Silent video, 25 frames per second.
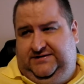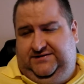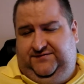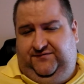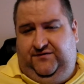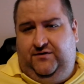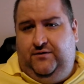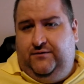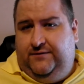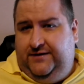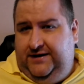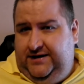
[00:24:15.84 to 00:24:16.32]

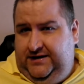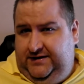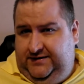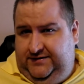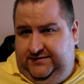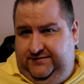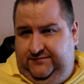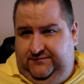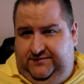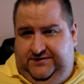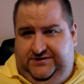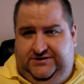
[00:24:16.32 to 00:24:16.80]
Fury,
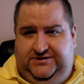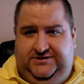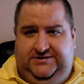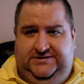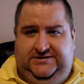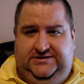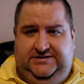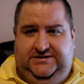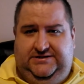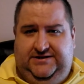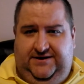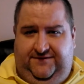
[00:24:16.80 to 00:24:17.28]
which
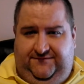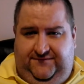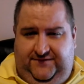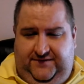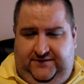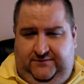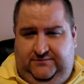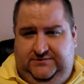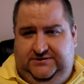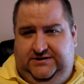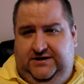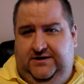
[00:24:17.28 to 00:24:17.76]
is the stuff
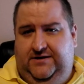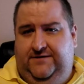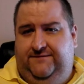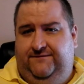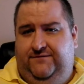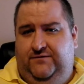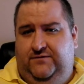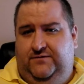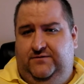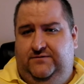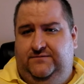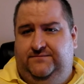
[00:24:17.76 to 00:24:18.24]
that I was
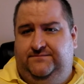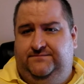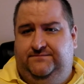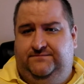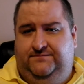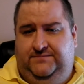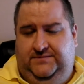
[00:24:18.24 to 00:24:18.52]
going for.